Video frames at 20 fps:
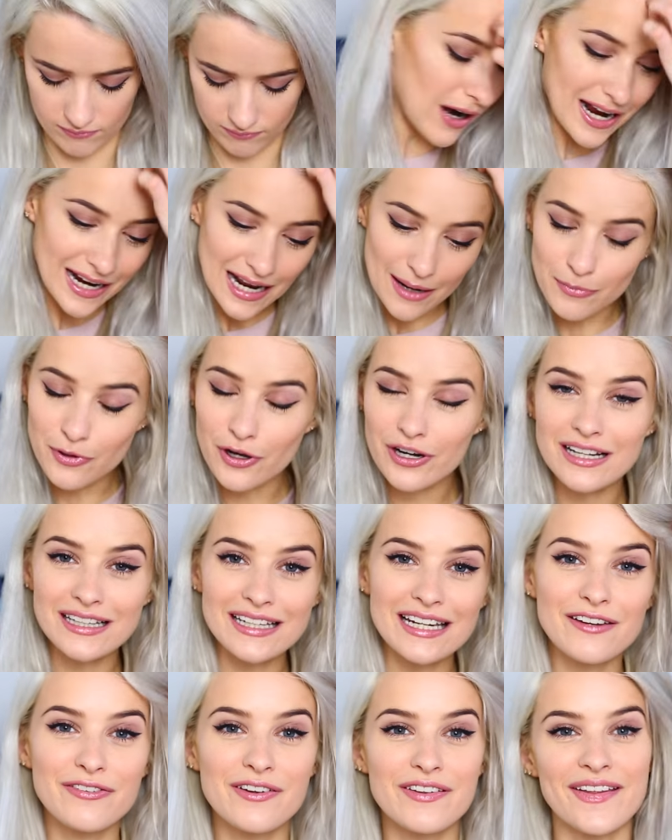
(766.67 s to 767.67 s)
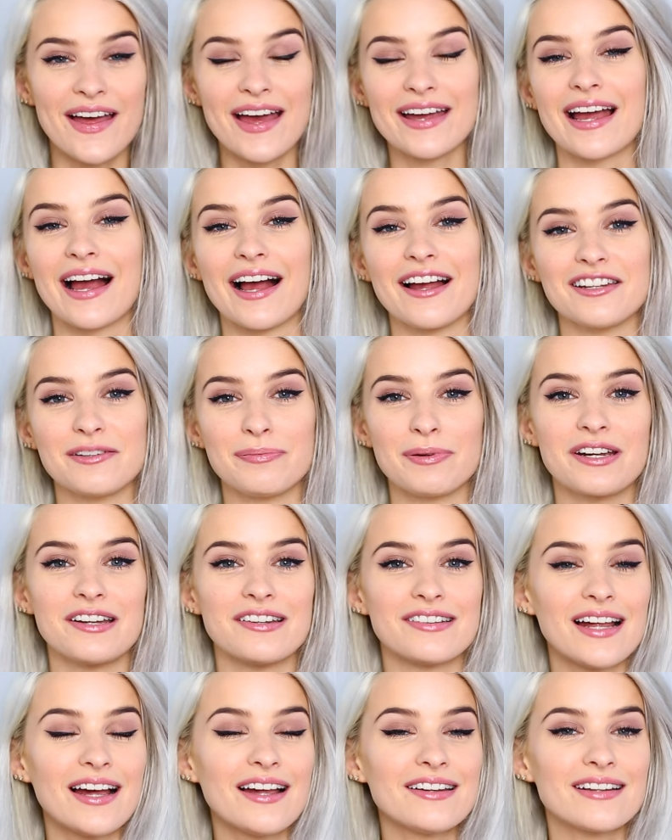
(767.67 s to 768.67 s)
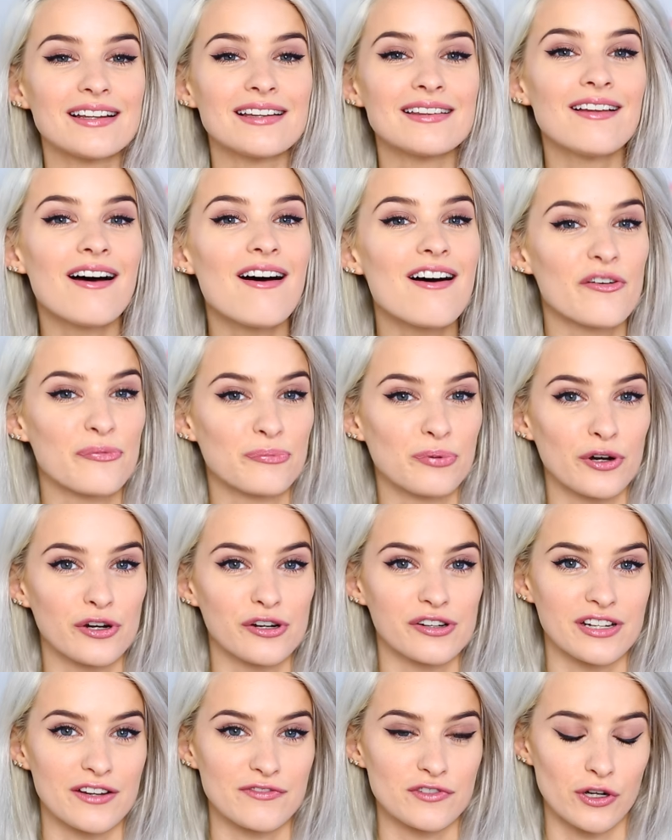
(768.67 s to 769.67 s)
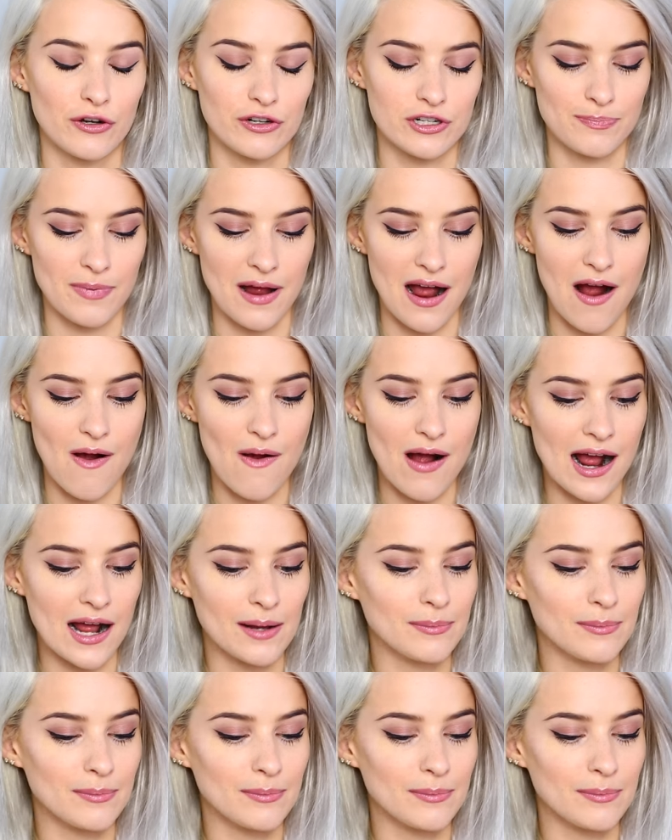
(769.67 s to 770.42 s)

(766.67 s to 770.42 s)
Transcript: Right, I'm going to leave it there, guys, because that is a lot of products I've talked about.